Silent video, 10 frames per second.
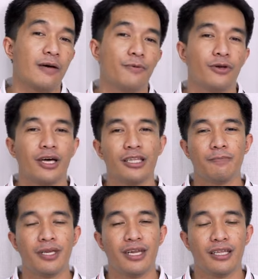na po yung
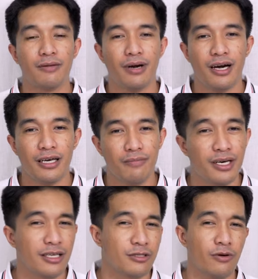natipid natin mga
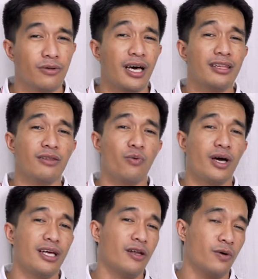kaibigan. So that
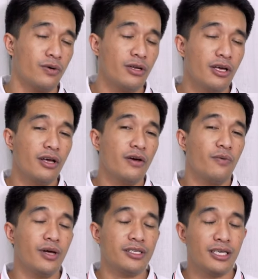one alone
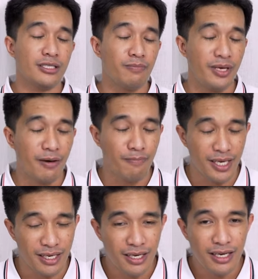will just be a
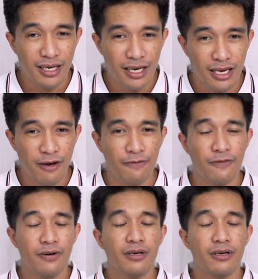big enough